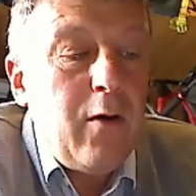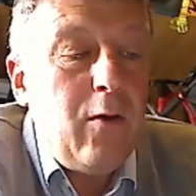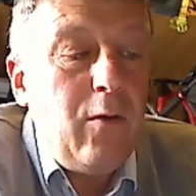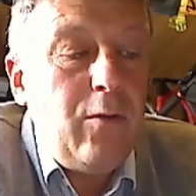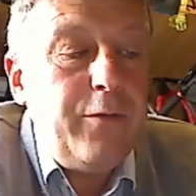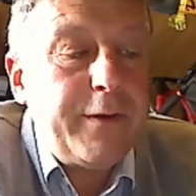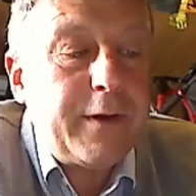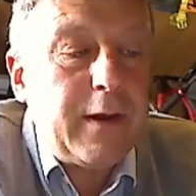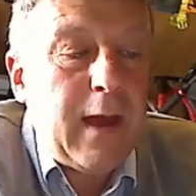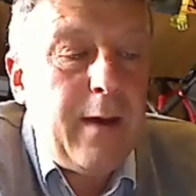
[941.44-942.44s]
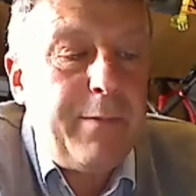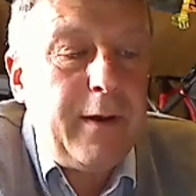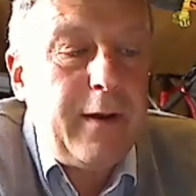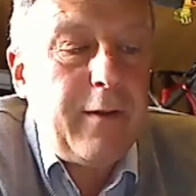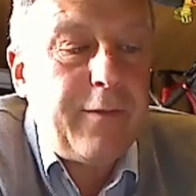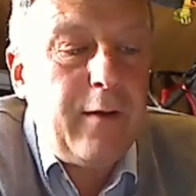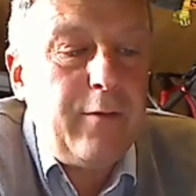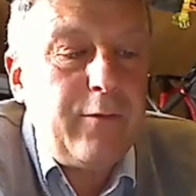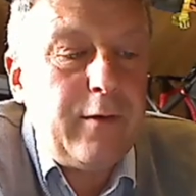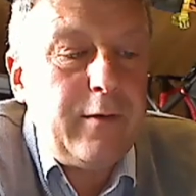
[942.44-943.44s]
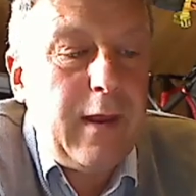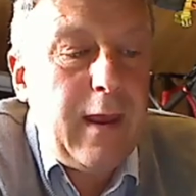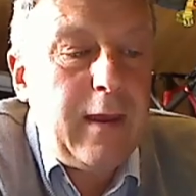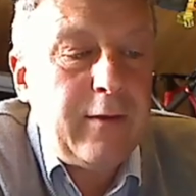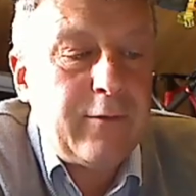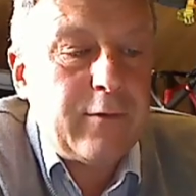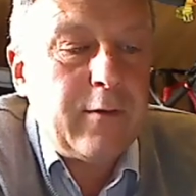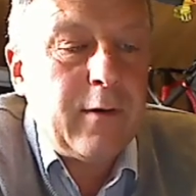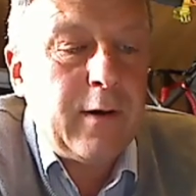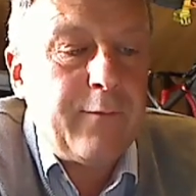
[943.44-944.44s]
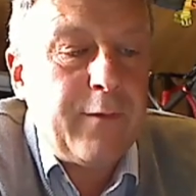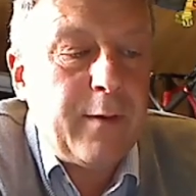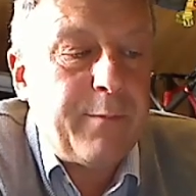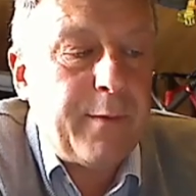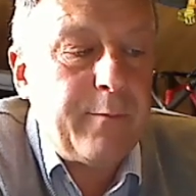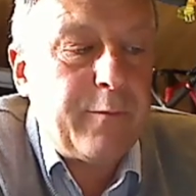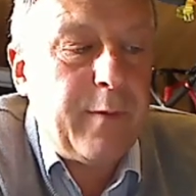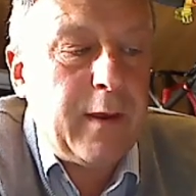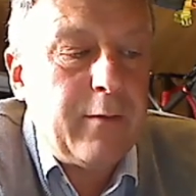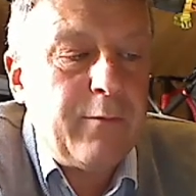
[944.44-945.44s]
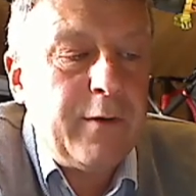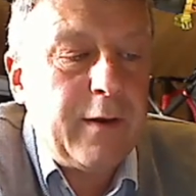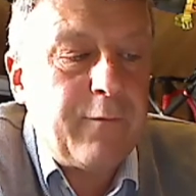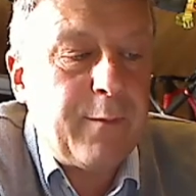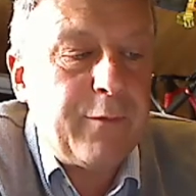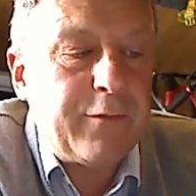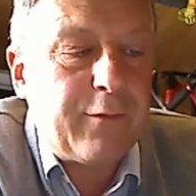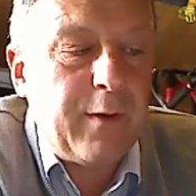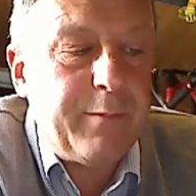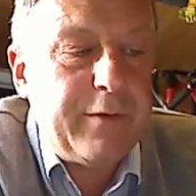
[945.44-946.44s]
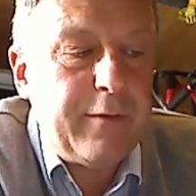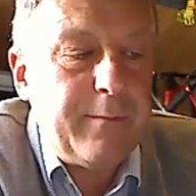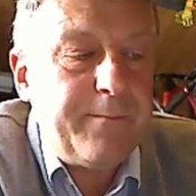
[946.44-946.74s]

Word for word: All that can happen in a thousand days, Olivia prompts me, reading from the script.